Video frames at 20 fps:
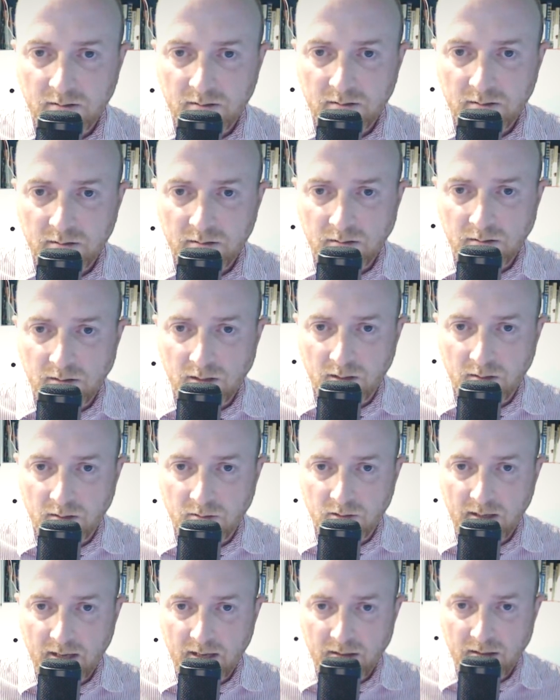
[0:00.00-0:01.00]
you know, that
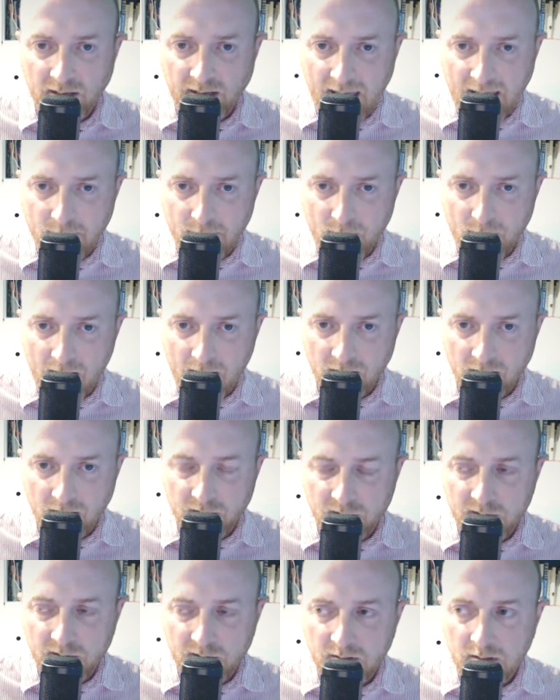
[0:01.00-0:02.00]
came out,
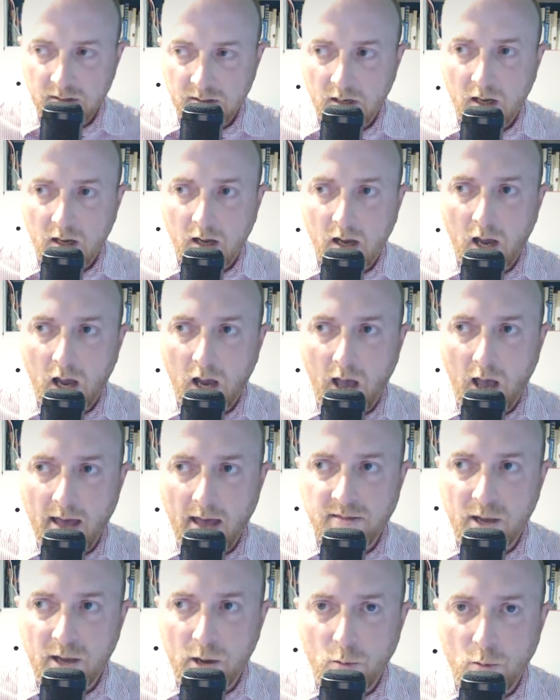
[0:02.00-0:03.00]
and
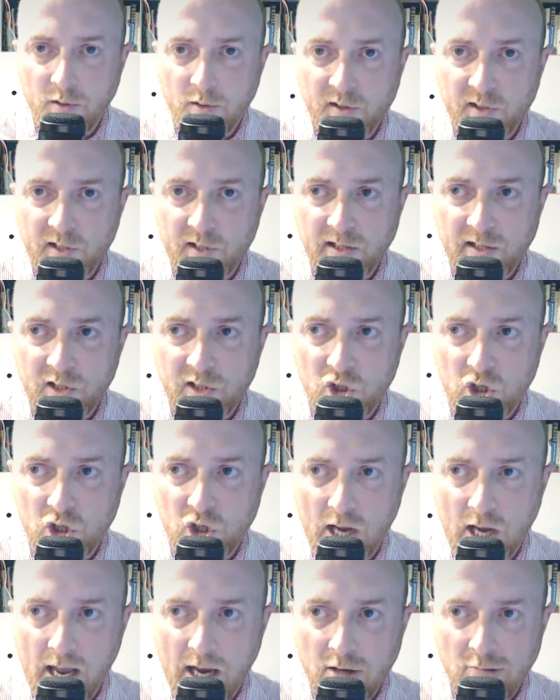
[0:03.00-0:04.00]
there was this
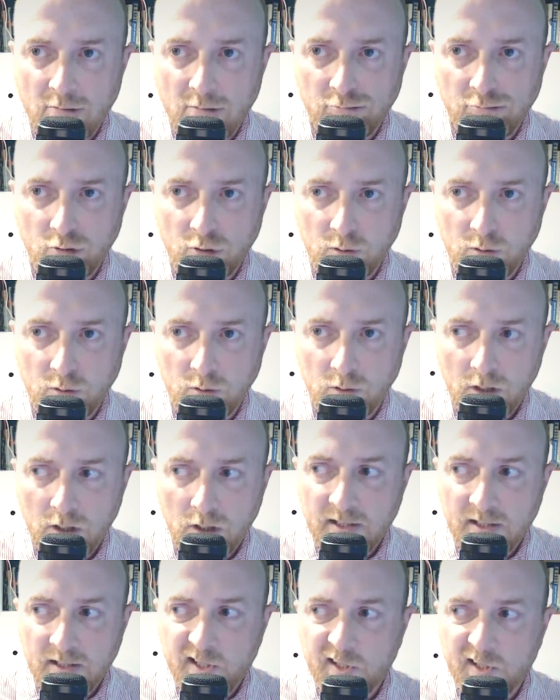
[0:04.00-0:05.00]
general
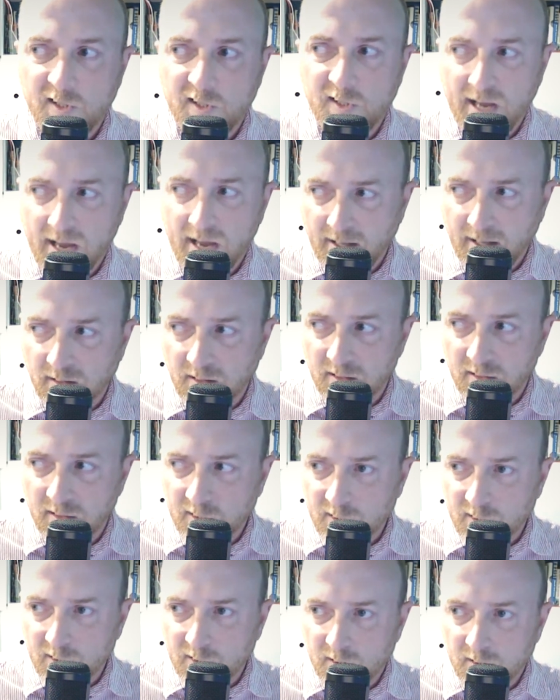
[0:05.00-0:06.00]

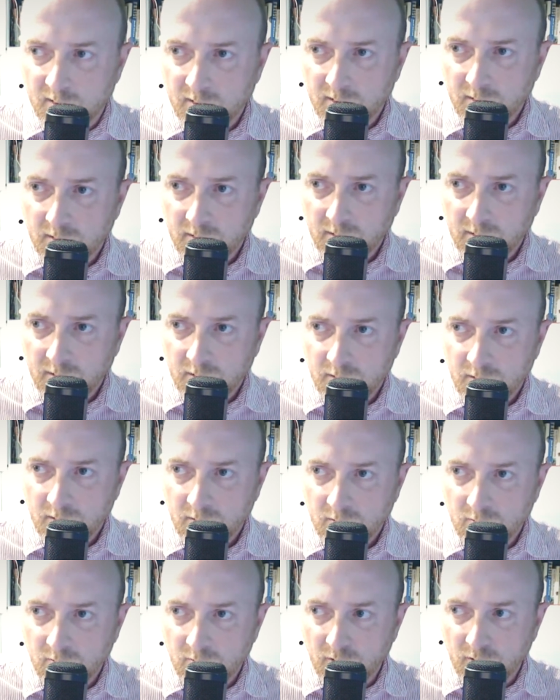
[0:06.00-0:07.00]
sense
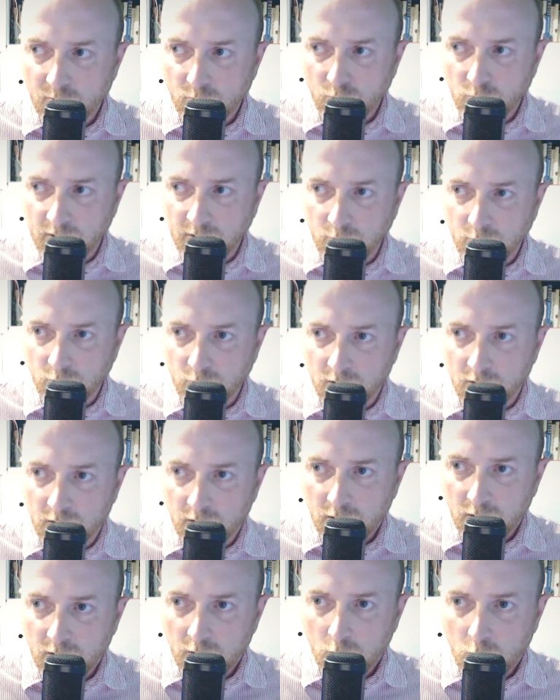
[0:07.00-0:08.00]
that we were
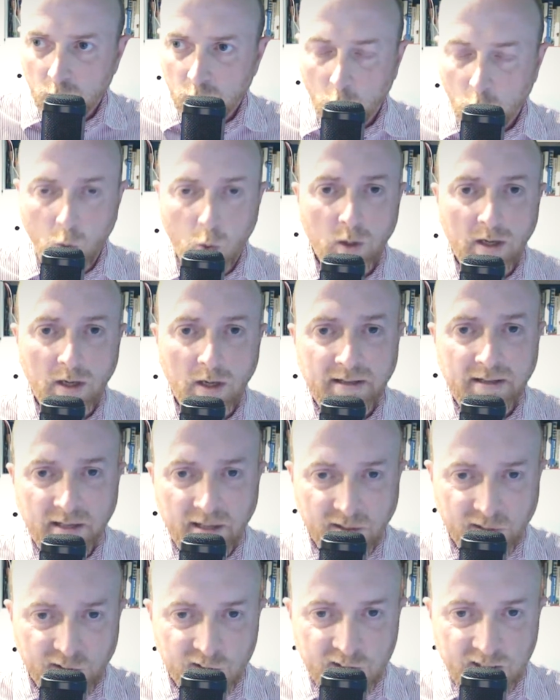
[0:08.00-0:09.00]
all in
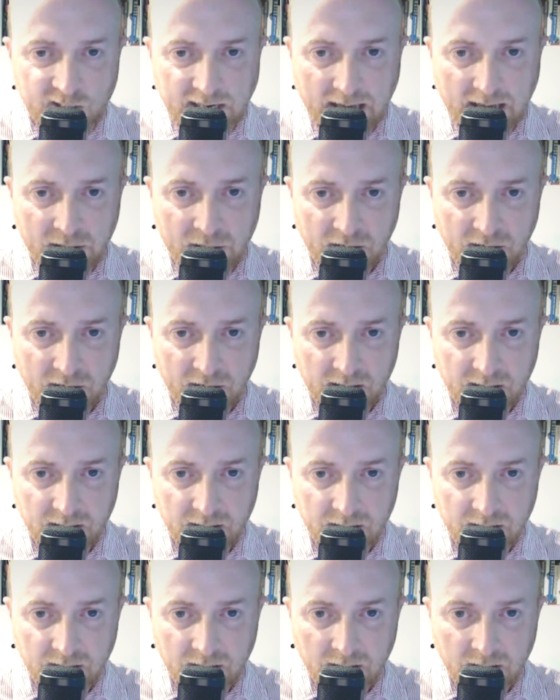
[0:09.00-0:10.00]
this together,
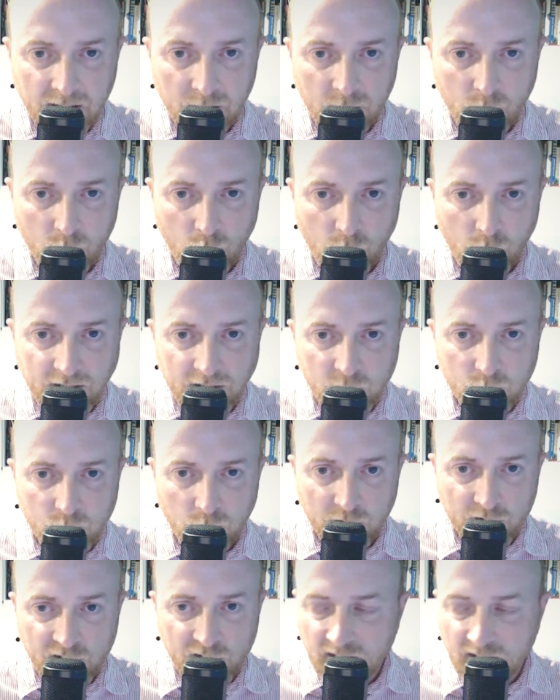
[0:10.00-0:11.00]
which
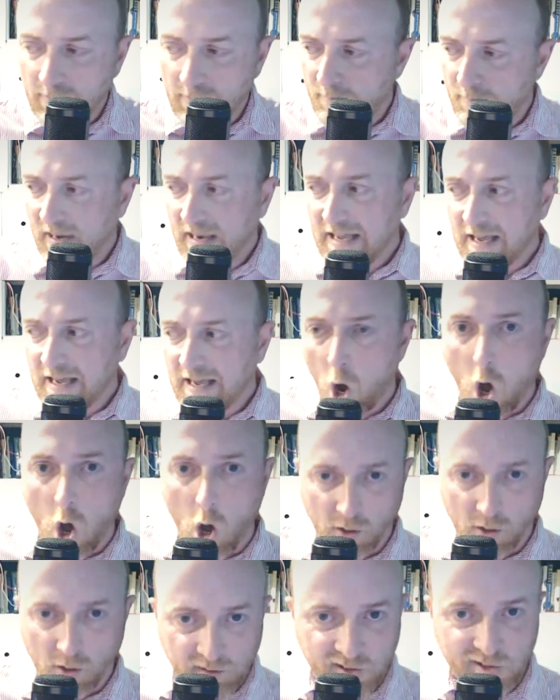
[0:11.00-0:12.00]
was at complete
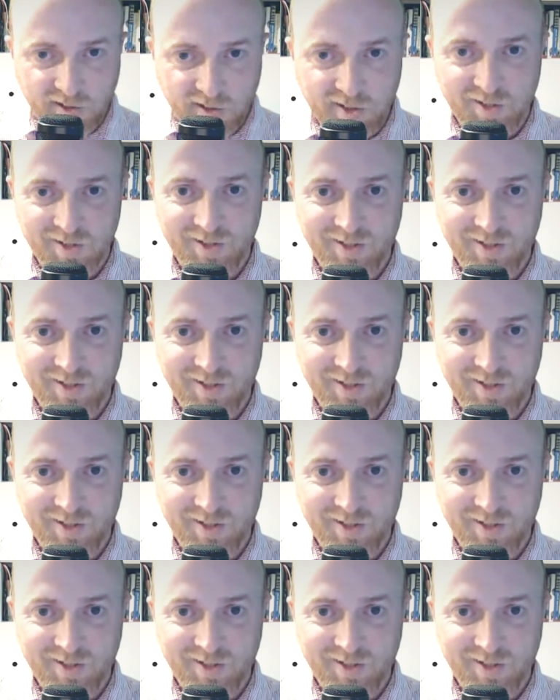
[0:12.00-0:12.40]
odds